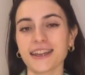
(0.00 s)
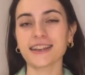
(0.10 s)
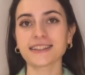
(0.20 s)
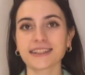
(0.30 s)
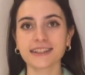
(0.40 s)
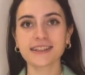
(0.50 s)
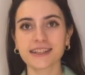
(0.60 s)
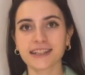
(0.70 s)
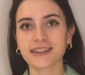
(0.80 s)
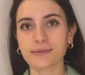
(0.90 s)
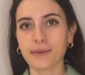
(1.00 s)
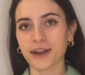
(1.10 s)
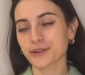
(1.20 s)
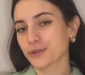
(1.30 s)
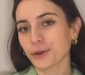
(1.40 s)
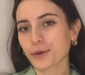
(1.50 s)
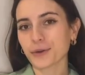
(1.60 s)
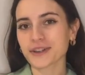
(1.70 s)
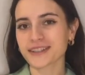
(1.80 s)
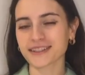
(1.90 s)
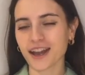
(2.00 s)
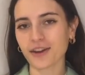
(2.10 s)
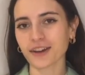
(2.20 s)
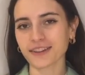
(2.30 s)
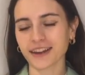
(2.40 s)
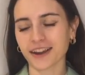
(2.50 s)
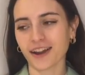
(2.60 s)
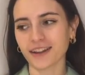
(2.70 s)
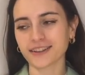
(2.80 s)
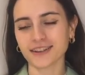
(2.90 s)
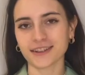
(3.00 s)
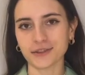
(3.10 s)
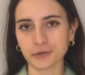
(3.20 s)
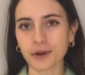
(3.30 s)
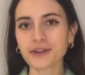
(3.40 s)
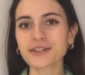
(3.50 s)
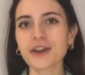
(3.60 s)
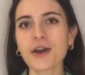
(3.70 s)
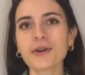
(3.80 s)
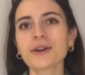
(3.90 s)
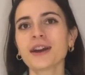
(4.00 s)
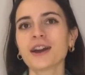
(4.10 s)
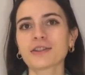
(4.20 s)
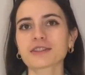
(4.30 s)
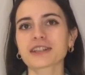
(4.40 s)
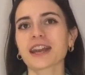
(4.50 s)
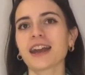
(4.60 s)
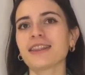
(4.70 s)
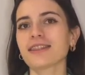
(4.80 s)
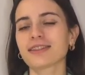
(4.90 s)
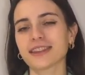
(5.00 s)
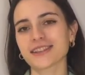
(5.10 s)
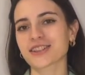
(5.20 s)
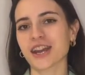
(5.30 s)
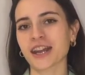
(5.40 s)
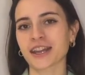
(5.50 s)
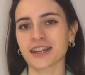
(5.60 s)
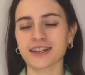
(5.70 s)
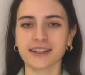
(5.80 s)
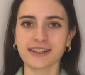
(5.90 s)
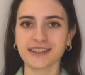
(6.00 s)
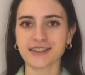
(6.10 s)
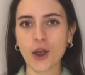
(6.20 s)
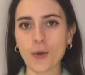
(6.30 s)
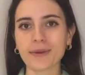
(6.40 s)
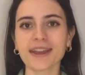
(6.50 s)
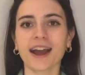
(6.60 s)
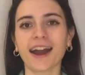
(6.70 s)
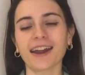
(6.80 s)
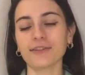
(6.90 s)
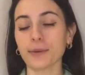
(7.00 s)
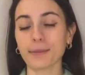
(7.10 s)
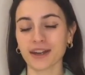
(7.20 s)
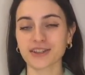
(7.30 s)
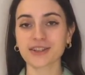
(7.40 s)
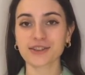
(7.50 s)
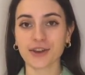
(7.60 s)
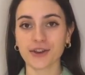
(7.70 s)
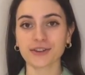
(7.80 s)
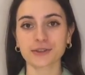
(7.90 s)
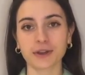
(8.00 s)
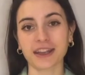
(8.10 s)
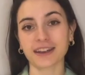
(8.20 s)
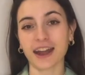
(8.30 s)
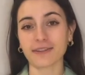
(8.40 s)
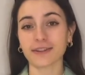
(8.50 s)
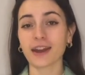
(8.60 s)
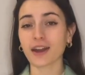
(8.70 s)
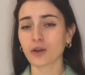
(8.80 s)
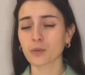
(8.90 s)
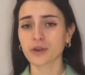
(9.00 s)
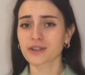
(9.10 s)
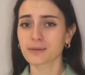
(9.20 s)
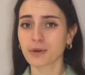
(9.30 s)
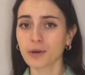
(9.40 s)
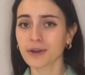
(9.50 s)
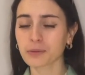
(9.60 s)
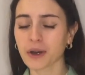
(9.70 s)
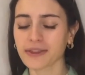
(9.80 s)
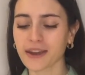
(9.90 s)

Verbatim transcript: is indeed my turquoise Zara that I got in Toronto. Once again, this jacket, it is so me. I have the matching skirt, so I can have an Elle Woods moment right